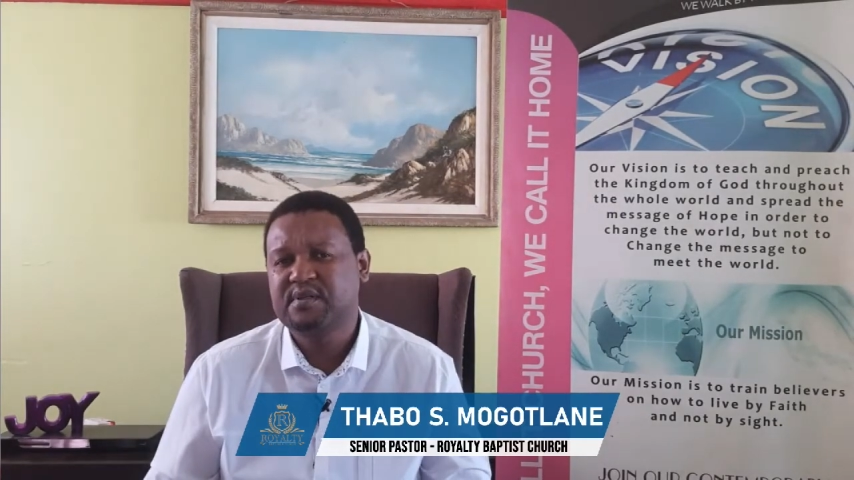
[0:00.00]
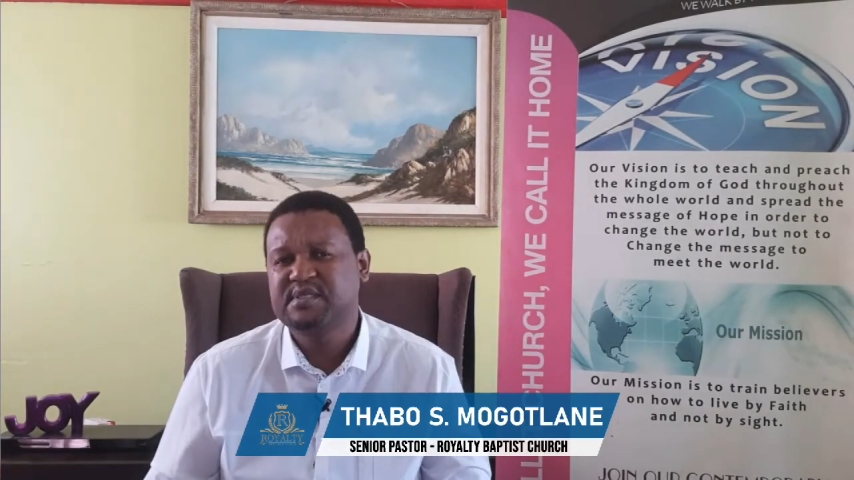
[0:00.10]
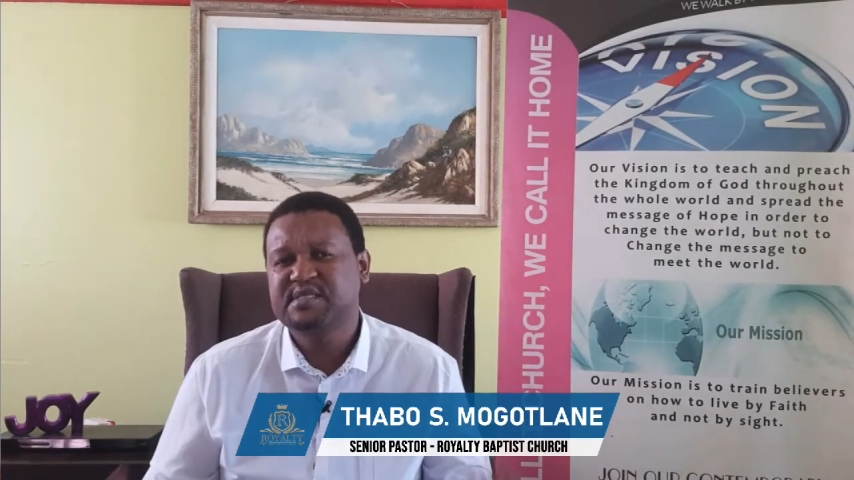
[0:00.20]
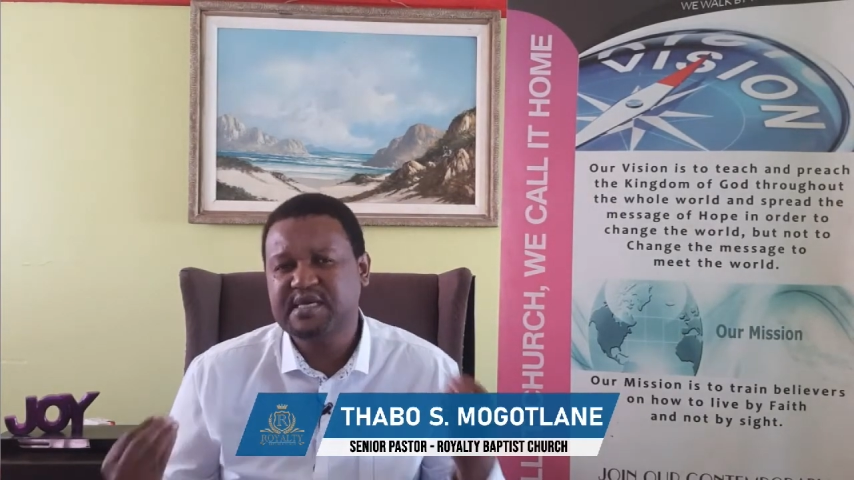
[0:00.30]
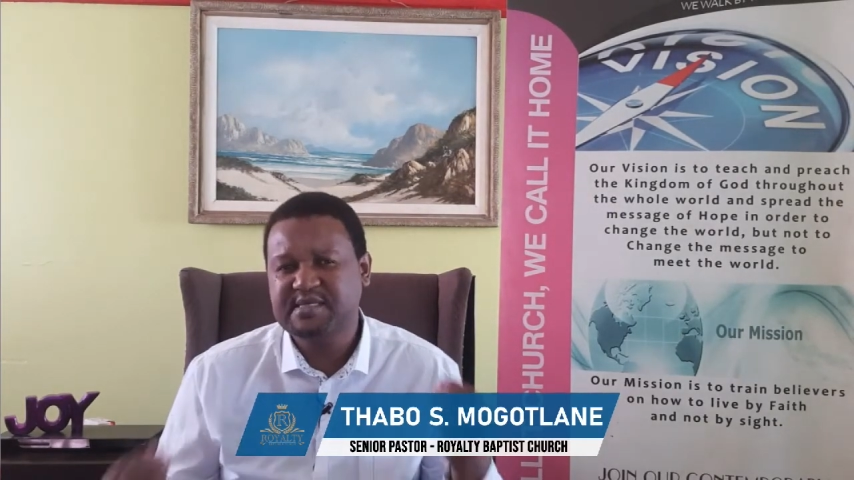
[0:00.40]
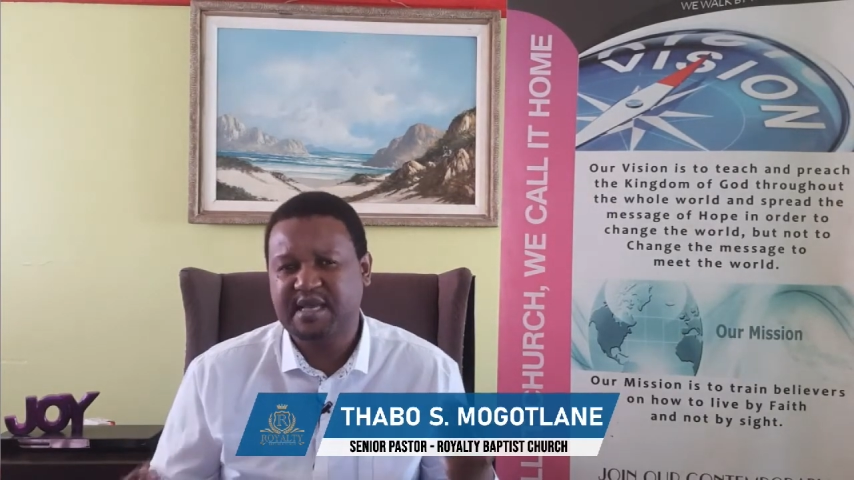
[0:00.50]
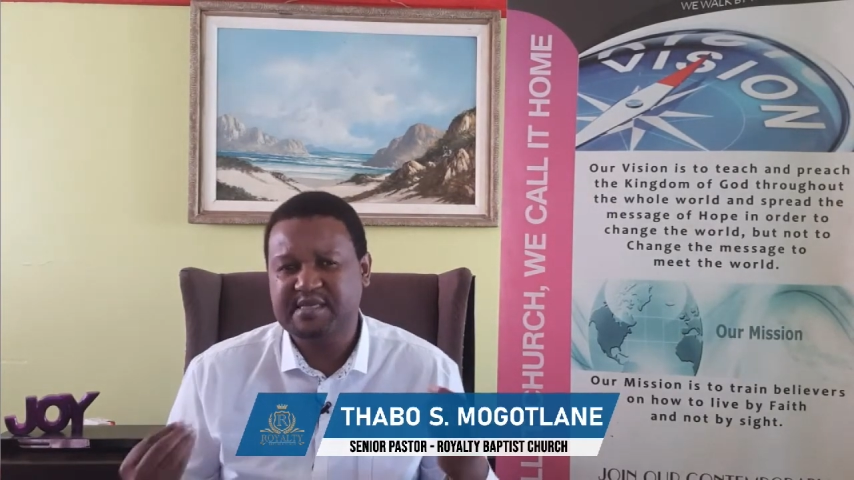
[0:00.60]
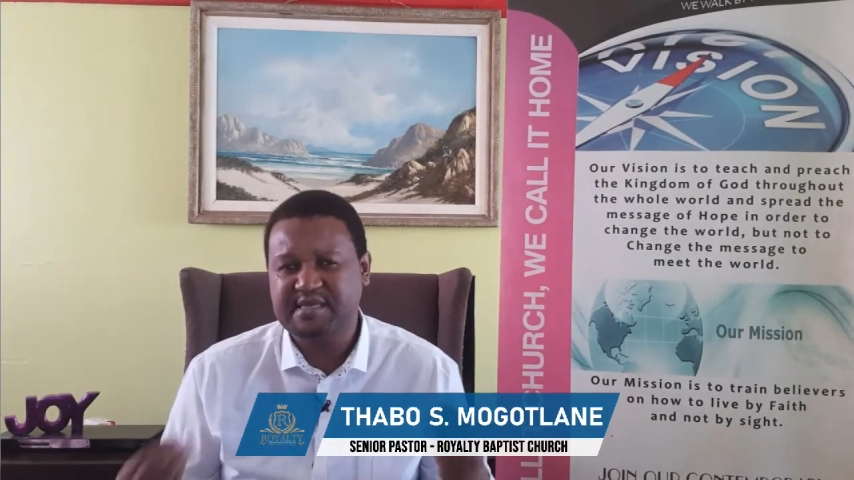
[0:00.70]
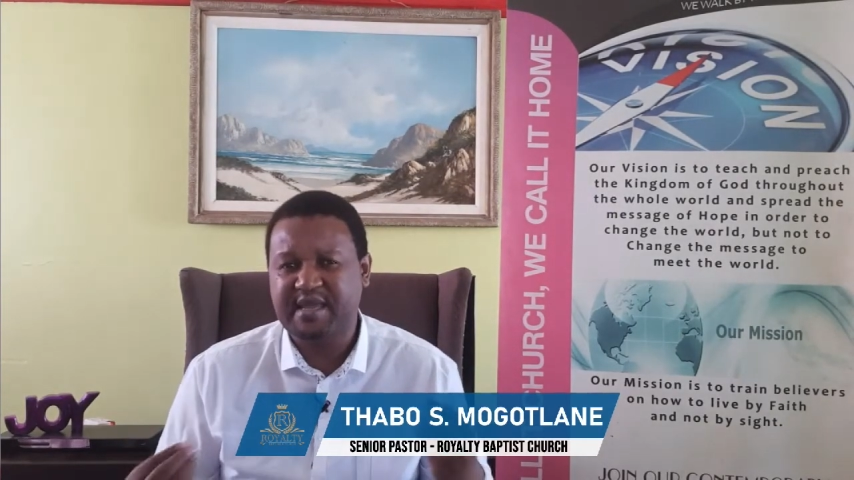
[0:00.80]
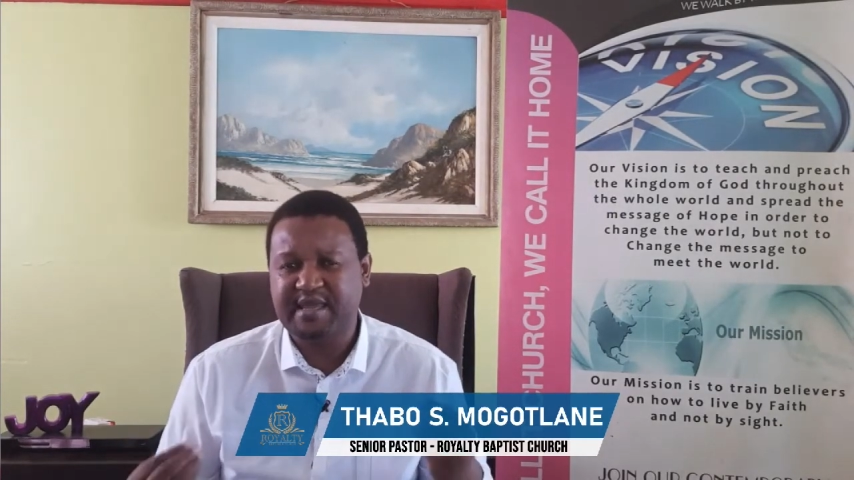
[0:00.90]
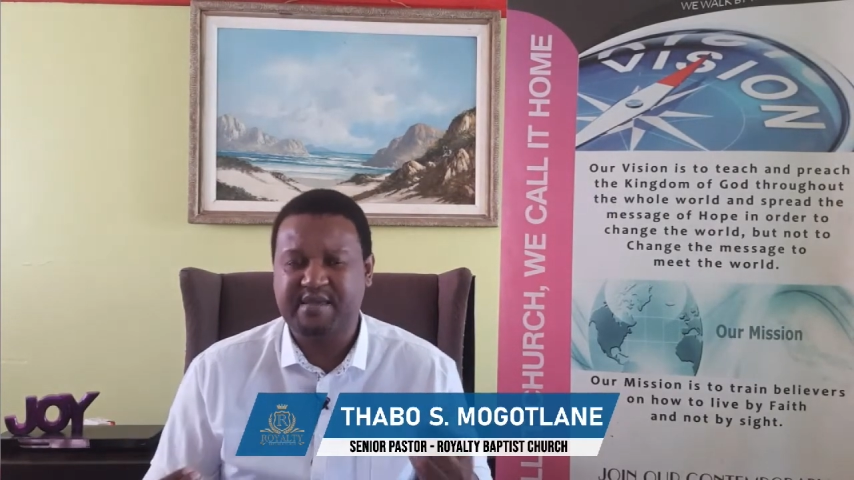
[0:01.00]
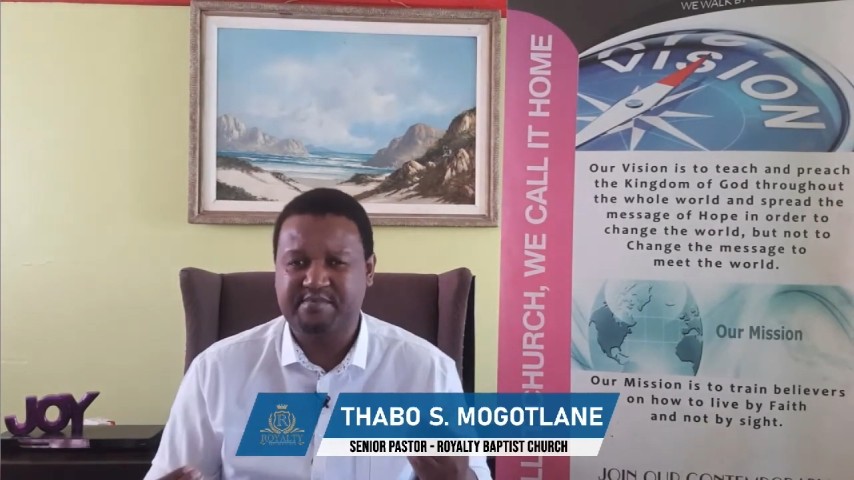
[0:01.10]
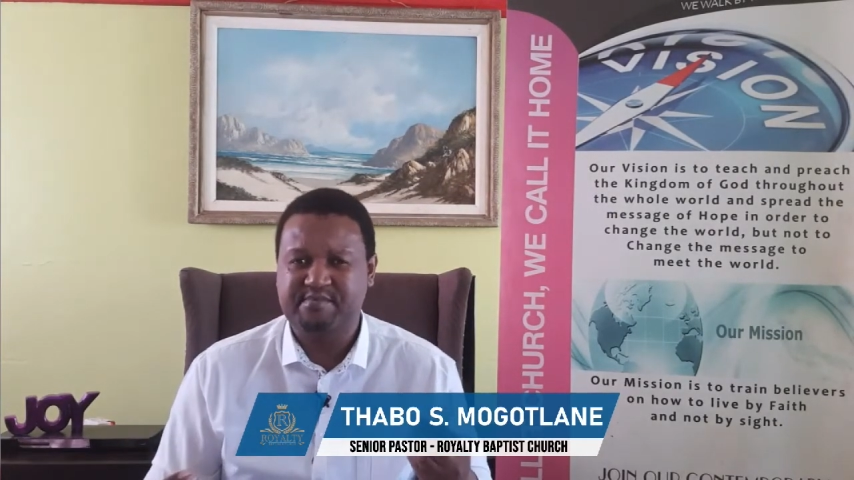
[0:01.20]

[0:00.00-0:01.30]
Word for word: just as I am.